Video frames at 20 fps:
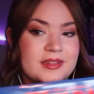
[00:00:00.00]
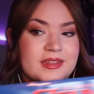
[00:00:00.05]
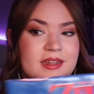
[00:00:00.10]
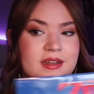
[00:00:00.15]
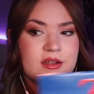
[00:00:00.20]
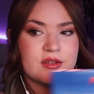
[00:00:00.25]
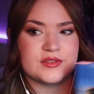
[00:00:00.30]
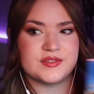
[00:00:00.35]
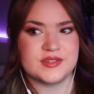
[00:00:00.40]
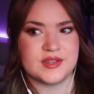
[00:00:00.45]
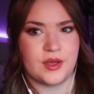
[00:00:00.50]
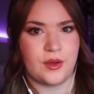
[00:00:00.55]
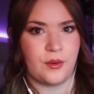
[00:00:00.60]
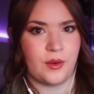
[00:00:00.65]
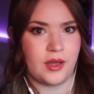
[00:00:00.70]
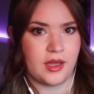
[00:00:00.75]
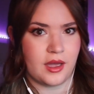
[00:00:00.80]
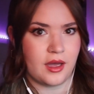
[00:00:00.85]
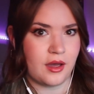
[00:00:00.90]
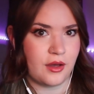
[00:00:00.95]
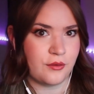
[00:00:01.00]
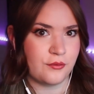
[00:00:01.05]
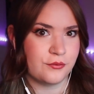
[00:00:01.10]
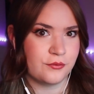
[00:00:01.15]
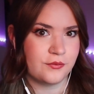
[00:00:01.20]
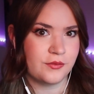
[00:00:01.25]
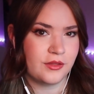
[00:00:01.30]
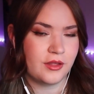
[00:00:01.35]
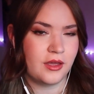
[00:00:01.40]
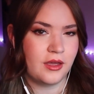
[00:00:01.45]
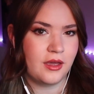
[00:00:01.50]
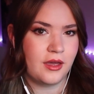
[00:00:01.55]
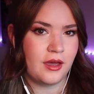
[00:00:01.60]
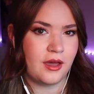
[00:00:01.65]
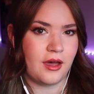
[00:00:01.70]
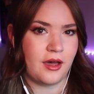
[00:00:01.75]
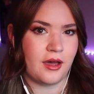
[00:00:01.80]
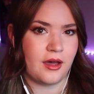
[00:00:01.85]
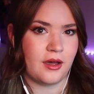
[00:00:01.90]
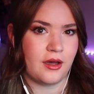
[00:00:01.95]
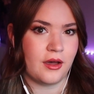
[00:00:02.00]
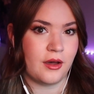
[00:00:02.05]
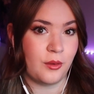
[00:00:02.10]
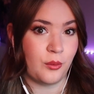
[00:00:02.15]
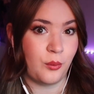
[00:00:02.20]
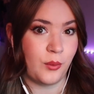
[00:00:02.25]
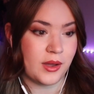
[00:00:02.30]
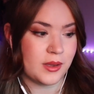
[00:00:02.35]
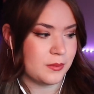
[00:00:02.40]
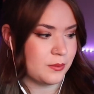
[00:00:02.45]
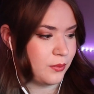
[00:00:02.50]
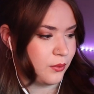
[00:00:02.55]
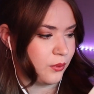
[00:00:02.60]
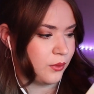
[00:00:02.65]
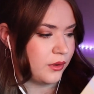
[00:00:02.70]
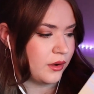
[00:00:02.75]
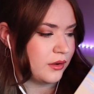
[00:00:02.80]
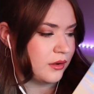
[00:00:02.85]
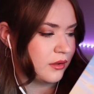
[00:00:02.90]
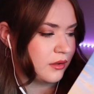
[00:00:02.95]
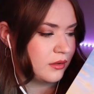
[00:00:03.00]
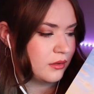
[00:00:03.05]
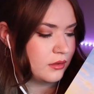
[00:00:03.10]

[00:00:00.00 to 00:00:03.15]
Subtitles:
and also I have a whiteboard